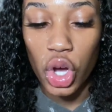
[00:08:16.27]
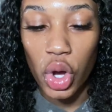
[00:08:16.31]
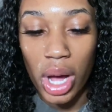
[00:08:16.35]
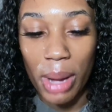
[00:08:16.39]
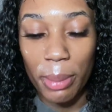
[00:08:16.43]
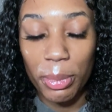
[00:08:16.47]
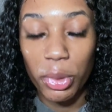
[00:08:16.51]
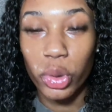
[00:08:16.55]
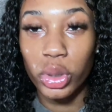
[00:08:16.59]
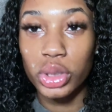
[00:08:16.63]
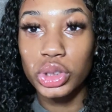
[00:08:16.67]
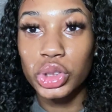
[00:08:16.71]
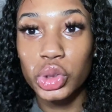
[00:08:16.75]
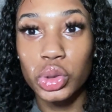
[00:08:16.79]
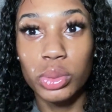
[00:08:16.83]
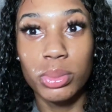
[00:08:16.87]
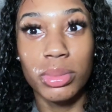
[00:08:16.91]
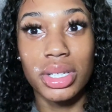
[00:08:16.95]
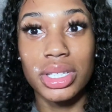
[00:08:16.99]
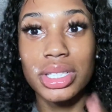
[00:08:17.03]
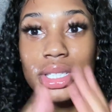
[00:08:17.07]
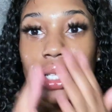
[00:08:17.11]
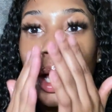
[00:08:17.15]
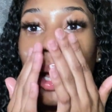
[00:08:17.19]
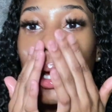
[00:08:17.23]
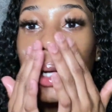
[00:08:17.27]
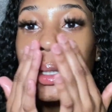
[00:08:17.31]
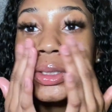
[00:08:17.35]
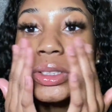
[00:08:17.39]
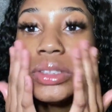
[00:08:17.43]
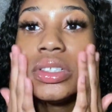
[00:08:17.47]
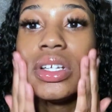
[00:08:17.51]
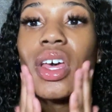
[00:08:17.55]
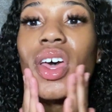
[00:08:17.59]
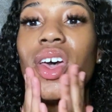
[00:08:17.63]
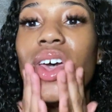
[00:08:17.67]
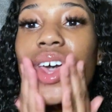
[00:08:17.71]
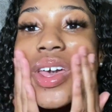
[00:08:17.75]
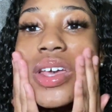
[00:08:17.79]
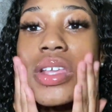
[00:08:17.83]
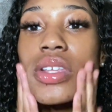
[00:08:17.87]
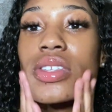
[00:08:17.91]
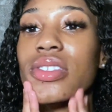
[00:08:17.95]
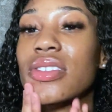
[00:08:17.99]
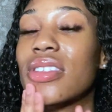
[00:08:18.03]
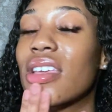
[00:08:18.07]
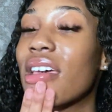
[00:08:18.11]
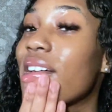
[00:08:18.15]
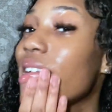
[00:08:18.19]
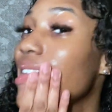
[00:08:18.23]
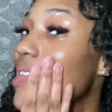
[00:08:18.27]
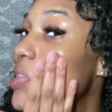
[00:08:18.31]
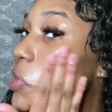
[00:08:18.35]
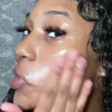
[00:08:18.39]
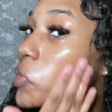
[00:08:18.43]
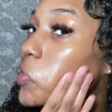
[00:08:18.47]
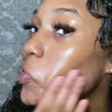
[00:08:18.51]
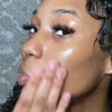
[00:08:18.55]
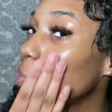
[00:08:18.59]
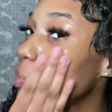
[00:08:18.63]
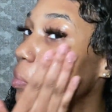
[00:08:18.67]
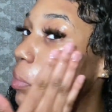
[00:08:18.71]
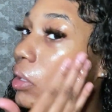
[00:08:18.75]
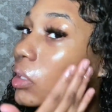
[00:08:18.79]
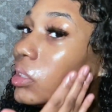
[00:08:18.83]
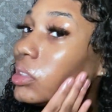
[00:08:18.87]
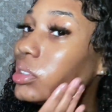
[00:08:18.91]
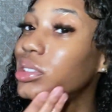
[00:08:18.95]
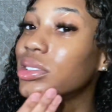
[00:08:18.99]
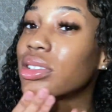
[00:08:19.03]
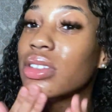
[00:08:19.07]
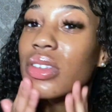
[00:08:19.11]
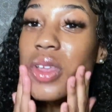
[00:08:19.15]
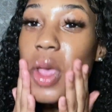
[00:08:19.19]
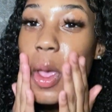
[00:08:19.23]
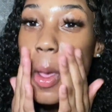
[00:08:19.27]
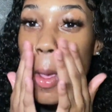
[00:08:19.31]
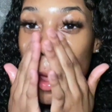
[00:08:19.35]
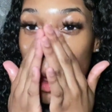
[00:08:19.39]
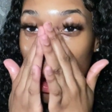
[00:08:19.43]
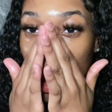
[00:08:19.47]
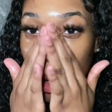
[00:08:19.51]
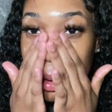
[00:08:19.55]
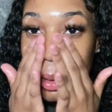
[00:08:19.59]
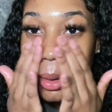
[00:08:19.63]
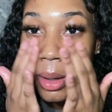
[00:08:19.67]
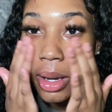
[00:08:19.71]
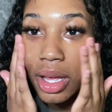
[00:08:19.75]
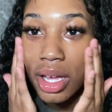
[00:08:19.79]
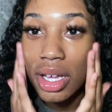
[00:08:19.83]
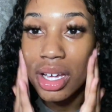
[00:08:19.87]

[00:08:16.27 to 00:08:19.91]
So I'm going to massage the excess into my skin.